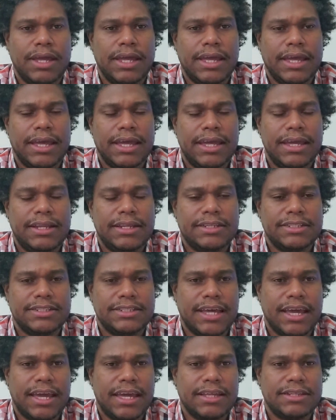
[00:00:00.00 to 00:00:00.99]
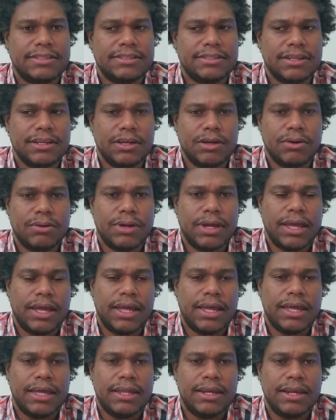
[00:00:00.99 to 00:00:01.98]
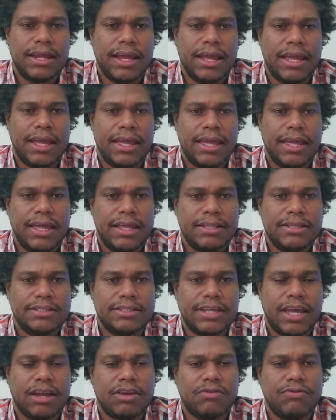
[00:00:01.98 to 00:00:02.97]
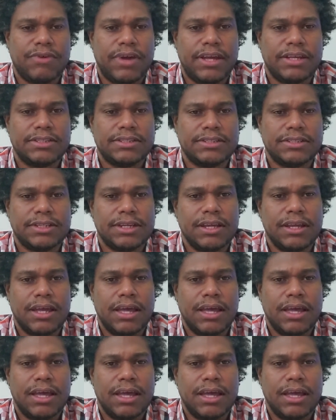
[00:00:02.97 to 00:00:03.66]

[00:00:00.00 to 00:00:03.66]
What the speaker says: he decides to go ahead and sacrifice